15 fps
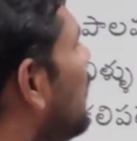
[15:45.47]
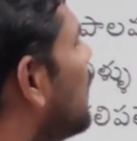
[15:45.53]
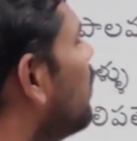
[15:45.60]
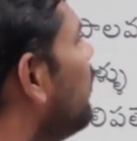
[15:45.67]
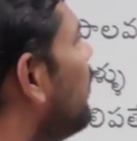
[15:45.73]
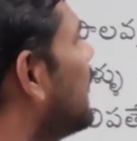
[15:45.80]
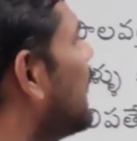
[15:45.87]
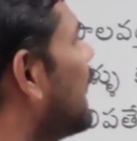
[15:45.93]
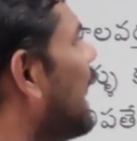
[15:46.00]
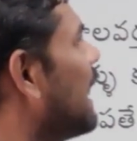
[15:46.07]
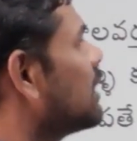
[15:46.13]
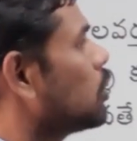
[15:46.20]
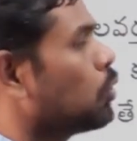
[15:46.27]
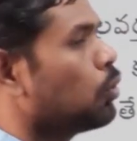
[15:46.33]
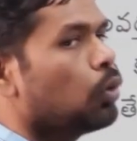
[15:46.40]
milk vendor
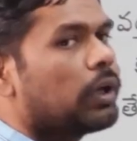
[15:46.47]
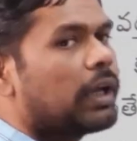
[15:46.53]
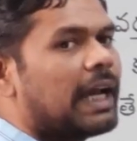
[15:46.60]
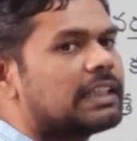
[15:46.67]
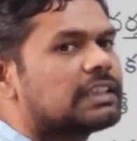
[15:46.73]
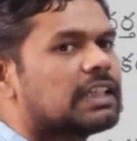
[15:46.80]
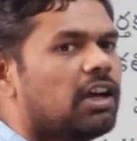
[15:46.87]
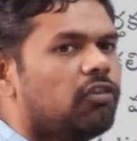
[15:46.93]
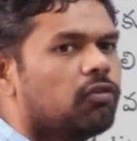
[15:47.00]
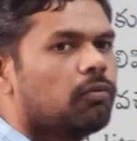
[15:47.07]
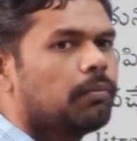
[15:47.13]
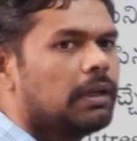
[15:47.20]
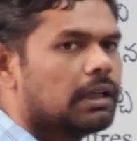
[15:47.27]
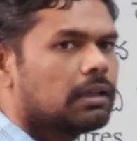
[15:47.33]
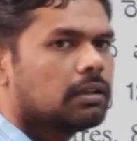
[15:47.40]
has two cans of
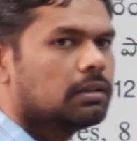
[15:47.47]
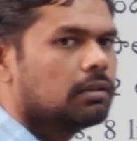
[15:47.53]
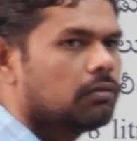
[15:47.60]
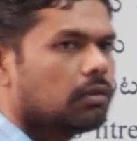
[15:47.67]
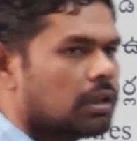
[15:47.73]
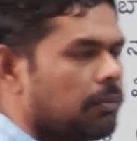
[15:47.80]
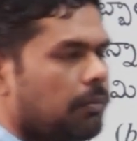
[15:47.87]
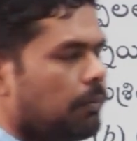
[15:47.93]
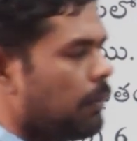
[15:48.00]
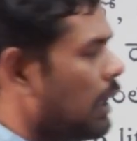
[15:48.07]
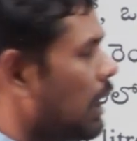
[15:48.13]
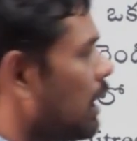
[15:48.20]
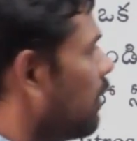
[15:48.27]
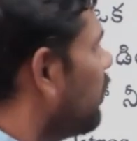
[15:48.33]
milk. Okay, pala